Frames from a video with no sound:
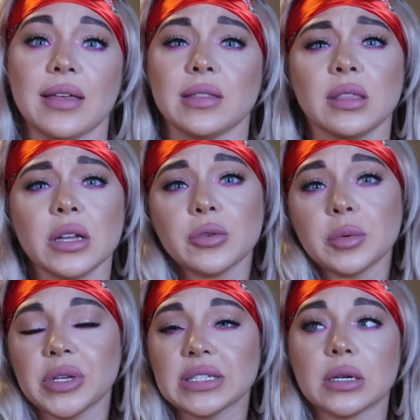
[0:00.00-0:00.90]
And then there
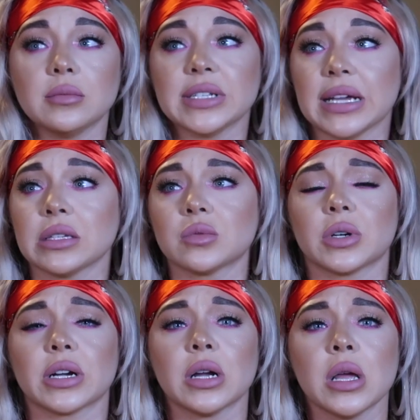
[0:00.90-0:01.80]
would be some days
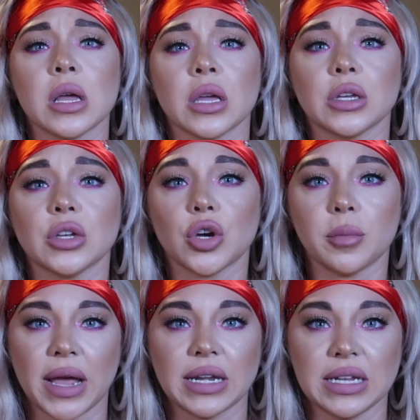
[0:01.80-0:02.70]
where,
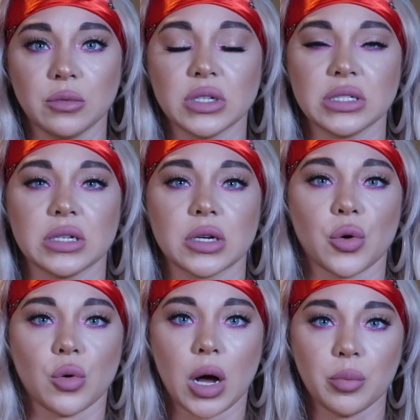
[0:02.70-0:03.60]
my knee wasn't
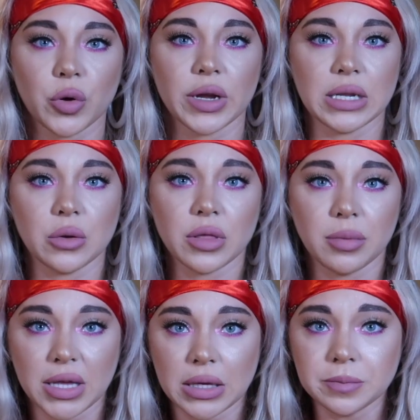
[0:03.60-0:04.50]
cooperating with
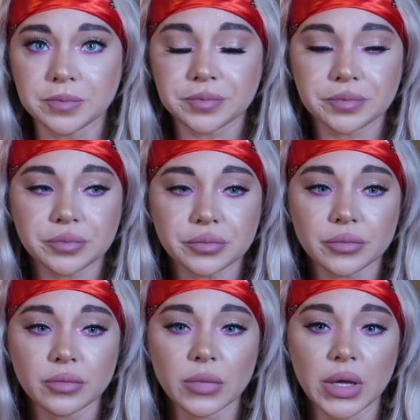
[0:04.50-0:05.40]
me,
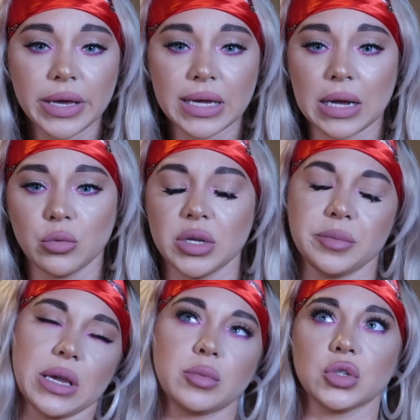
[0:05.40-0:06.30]
and I wouldn't
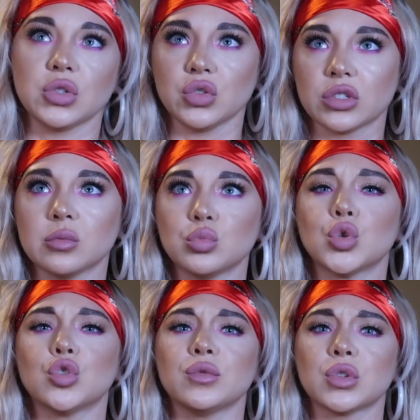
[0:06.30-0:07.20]
be able to do some
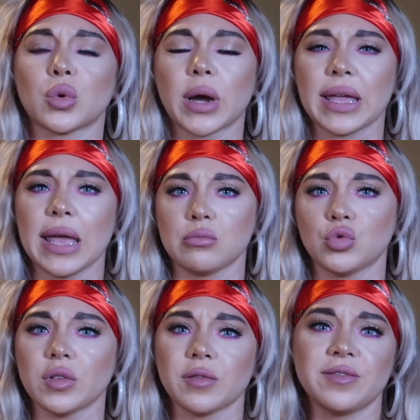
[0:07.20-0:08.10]
moves, or I can't
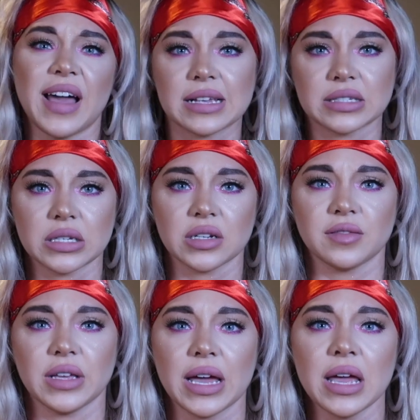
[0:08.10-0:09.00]
move it fast enough
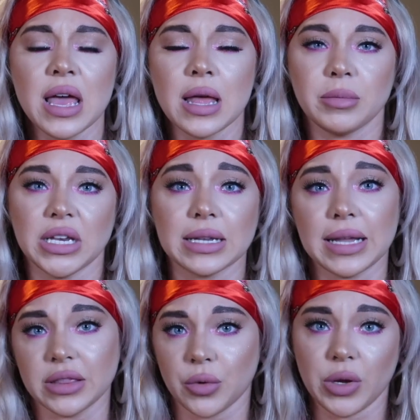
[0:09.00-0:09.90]
yet, meaning
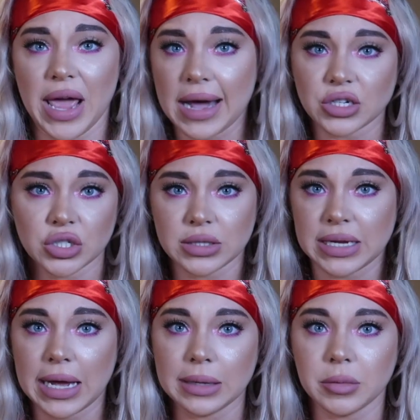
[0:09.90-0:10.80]
the reaction
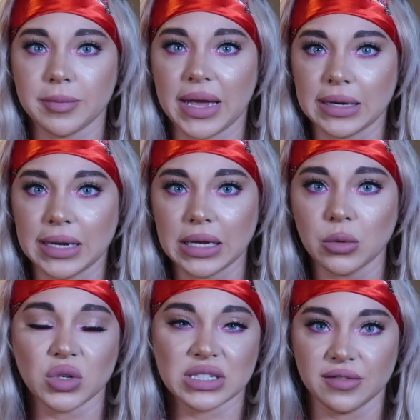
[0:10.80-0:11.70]
time in my knee
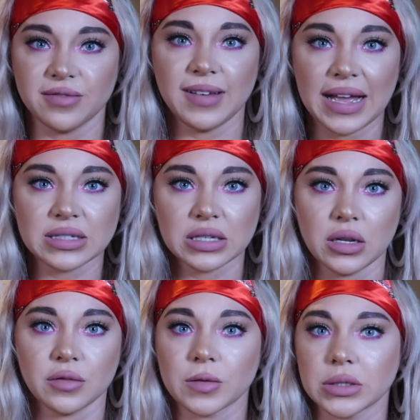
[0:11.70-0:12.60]
wasn't fast
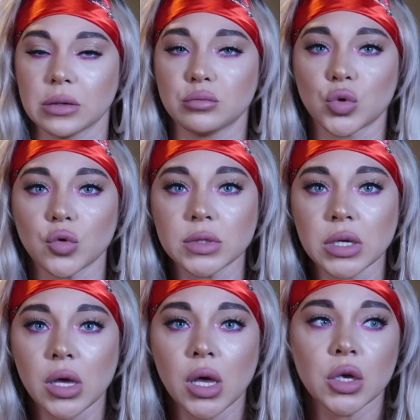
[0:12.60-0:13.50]
enough for some moves.
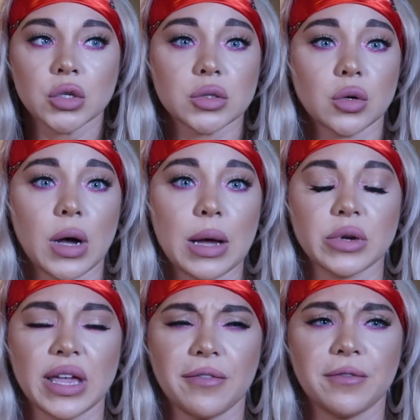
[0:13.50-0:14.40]
So I
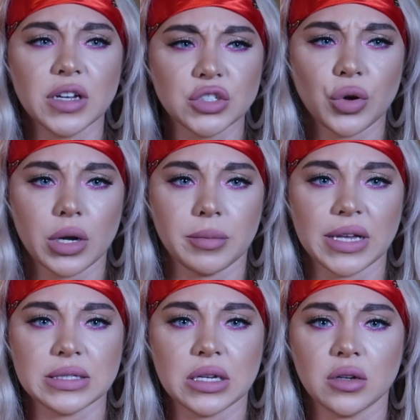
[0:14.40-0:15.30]
would get frustrated
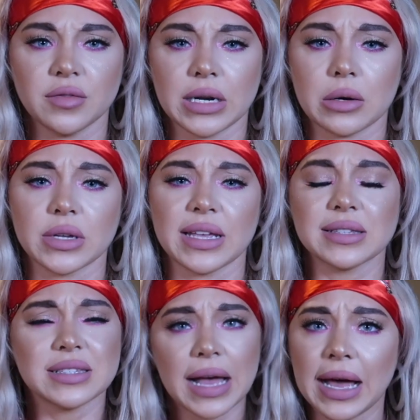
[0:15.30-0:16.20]
myself and I would get
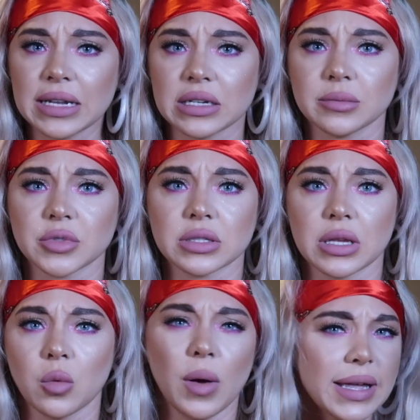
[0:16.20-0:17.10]
sad, and I'm just
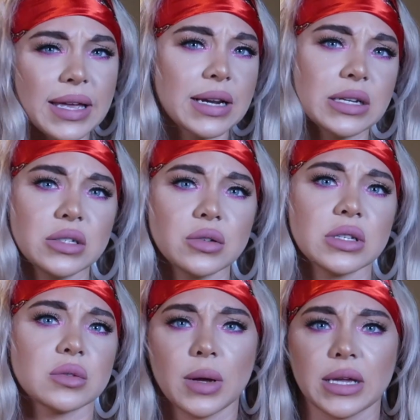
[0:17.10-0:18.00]
like, why can't I do
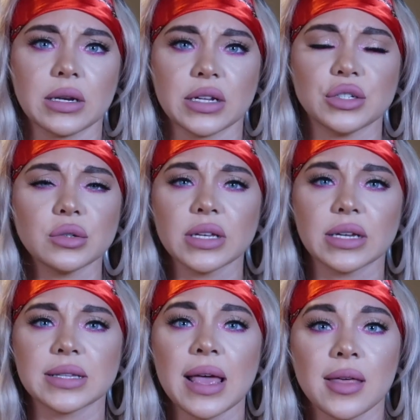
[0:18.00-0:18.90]
this? Why can't I do this?